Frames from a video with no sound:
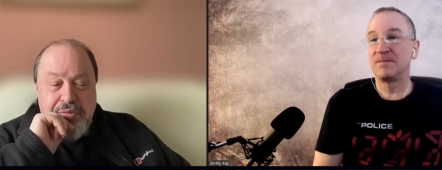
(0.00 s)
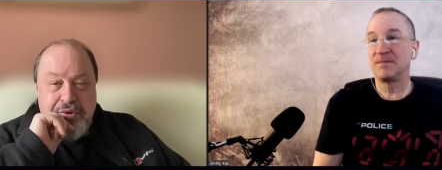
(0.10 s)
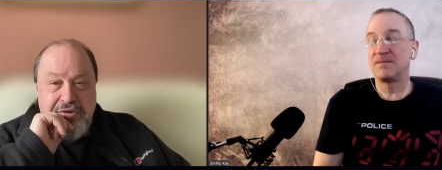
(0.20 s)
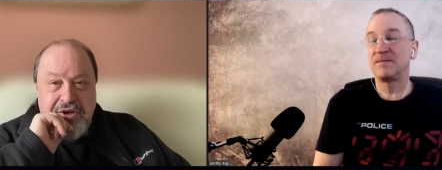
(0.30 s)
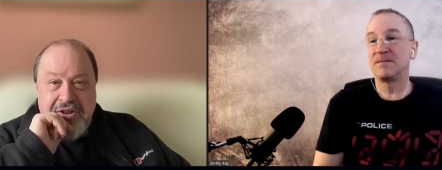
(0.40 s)

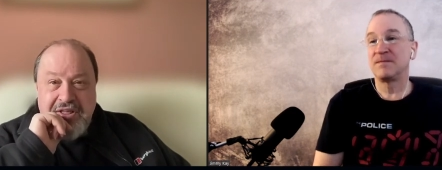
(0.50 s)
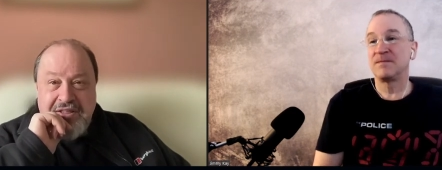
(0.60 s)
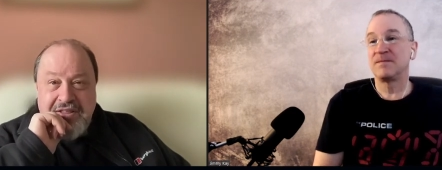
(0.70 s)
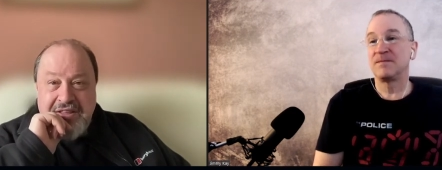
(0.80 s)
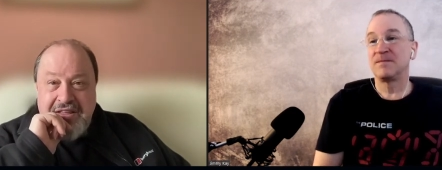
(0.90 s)
Speaker 1: appearing on it.
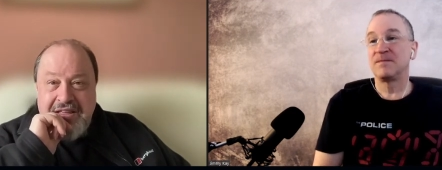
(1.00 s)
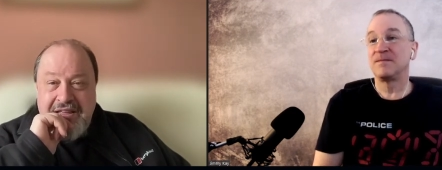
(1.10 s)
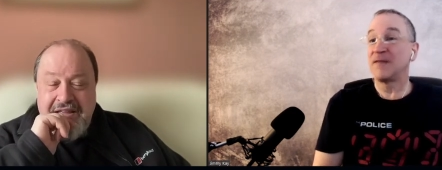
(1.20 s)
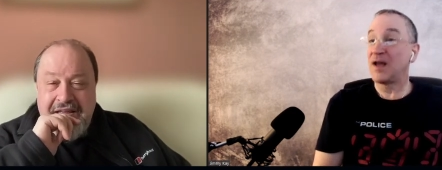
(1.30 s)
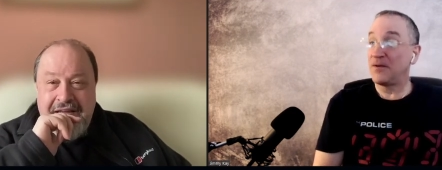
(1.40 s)

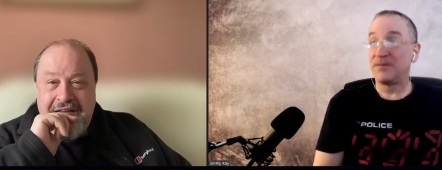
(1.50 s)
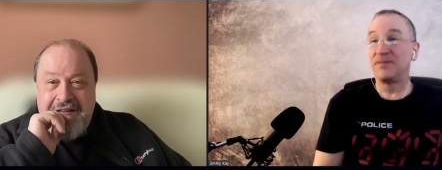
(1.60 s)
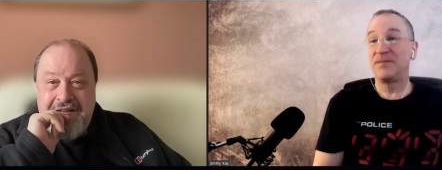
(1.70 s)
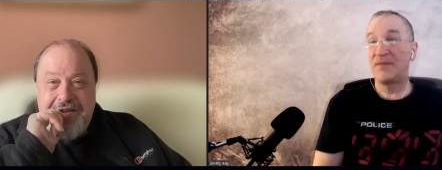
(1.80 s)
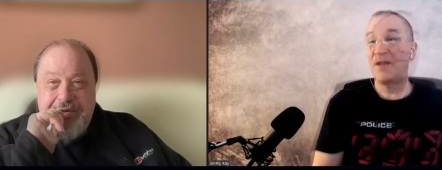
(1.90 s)
Speaker 2: Oh
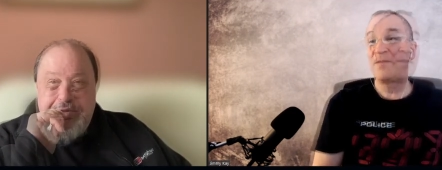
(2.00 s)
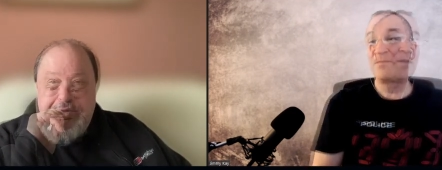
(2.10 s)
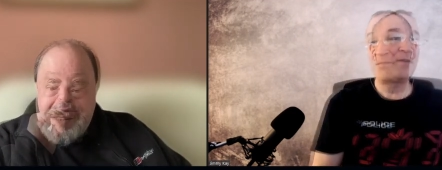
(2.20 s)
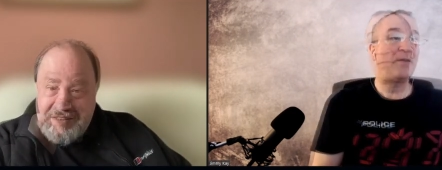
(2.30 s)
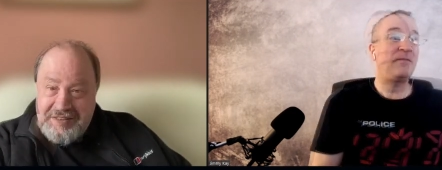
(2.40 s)
yeah,
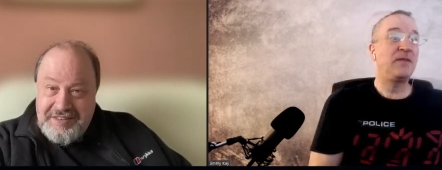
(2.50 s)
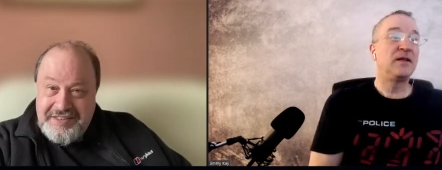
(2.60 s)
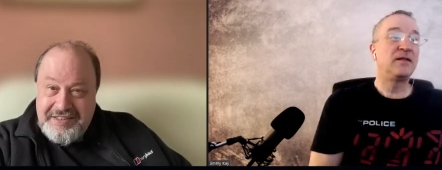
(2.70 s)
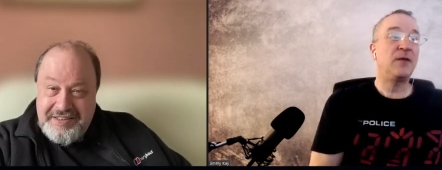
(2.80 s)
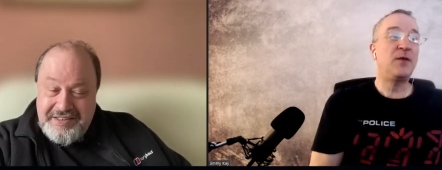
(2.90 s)
all right.
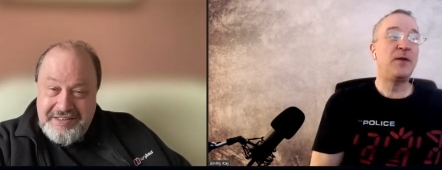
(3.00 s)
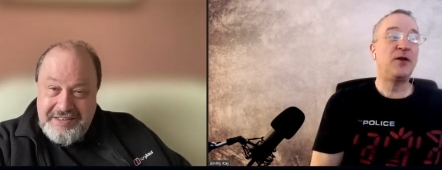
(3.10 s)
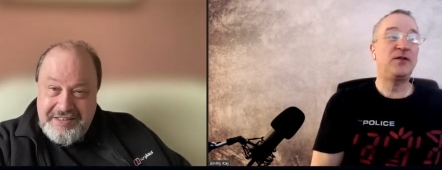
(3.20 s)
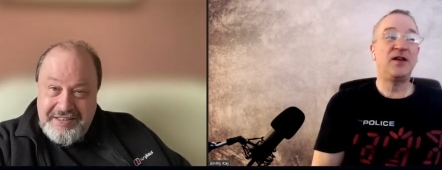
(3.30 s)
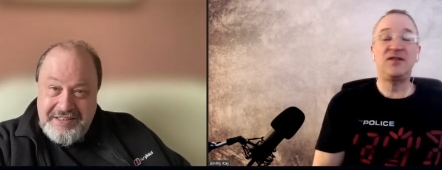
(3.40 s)
Tell me
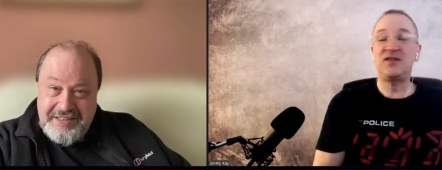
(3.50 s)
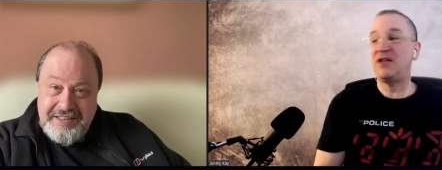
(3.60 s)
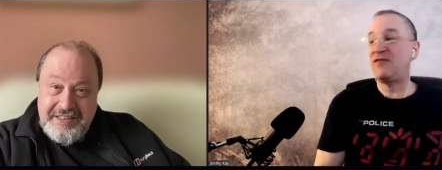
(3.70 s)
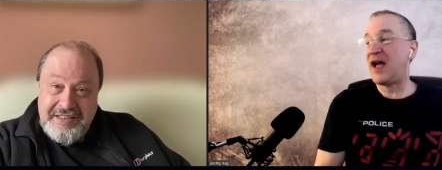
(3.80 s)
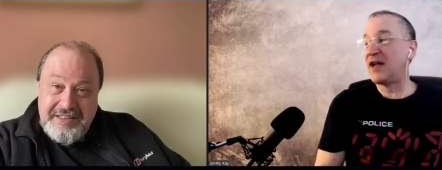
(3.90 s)
about uh,
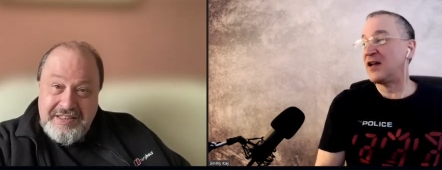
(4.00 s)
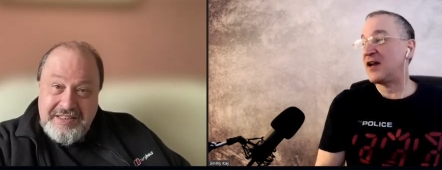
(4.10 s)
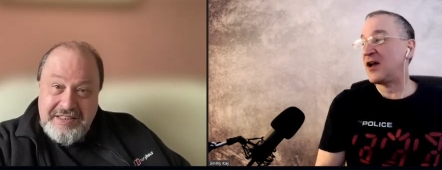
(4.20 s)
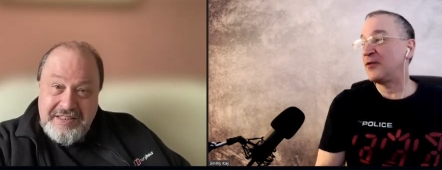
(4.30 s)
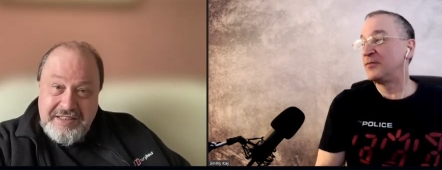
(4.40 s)
Steve
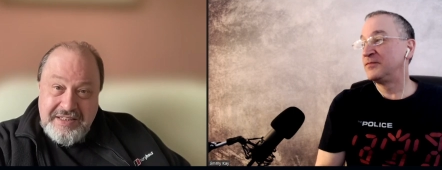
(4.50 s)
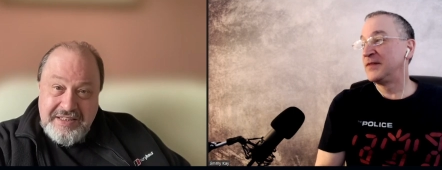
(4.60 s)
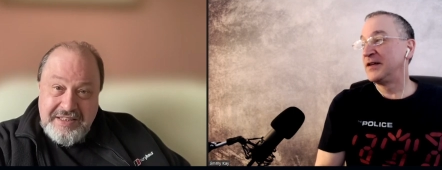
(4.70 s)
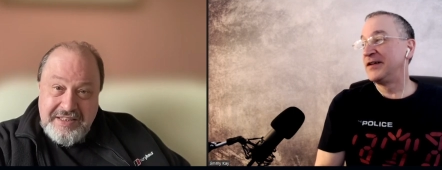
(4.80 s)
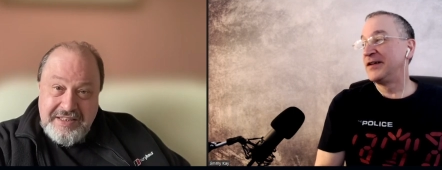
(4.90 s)
Hackett now.
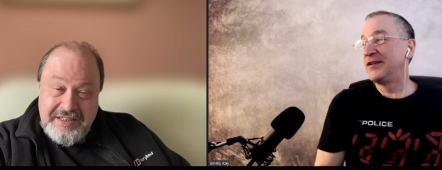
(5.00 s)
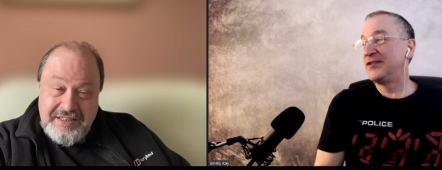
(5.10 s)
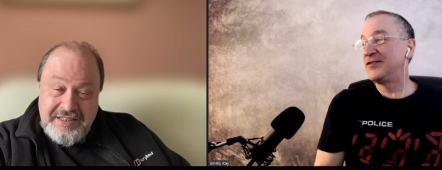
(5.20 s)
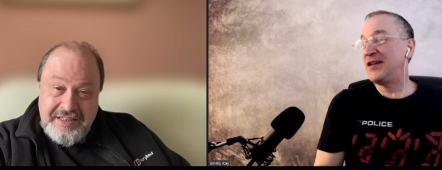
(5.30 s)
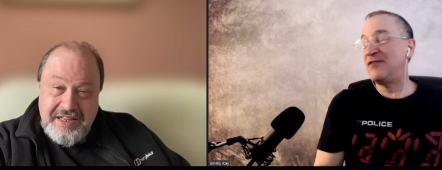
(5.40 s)

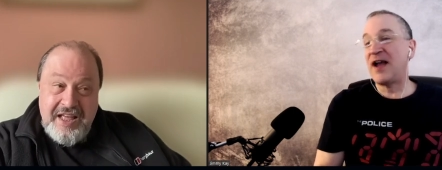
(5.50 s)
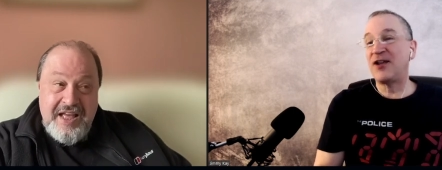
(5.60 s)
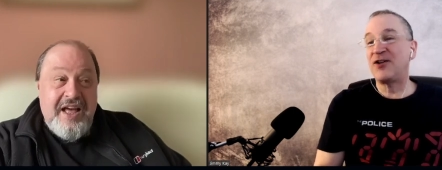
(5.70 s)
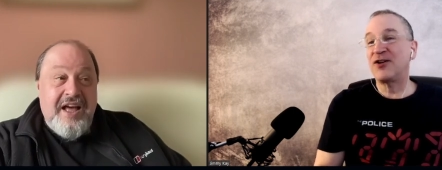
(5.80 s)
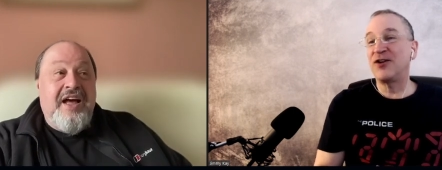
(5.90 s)
Steve
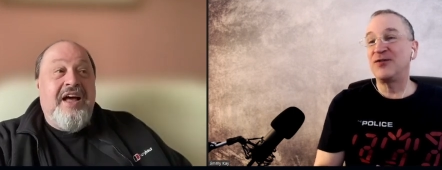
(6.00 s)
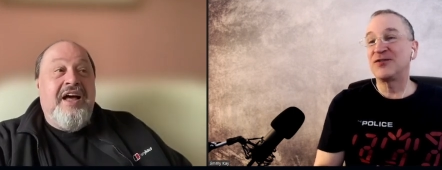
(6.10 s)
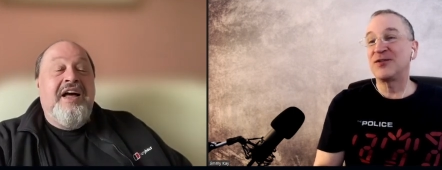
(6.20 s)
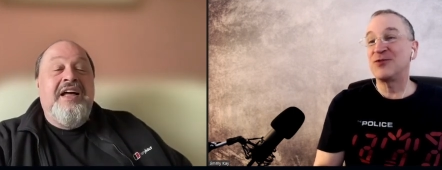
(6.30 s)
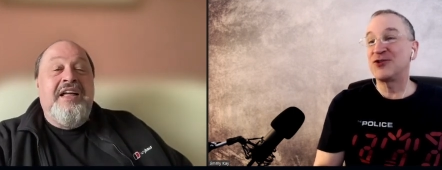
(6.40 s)
Hackett, you're going to
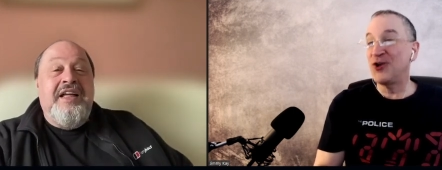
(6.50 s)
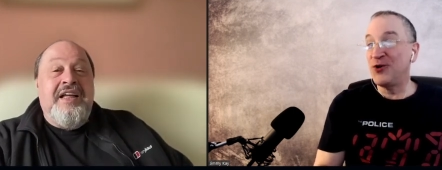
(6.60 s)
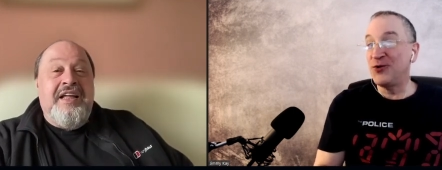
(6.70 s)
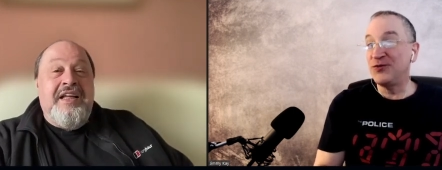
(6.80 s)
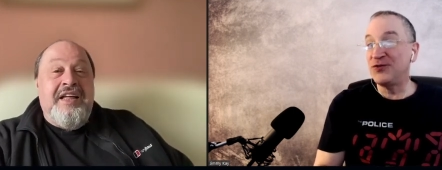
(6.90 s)
do some
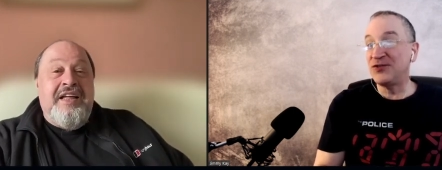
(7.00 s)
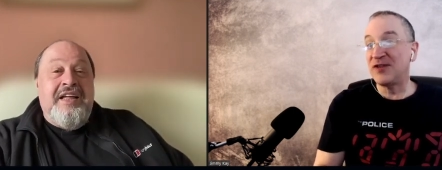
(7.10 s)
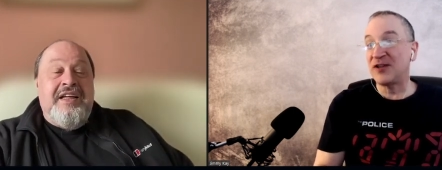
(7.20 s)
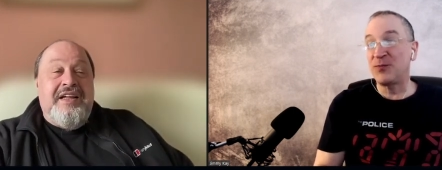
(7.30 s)
shows.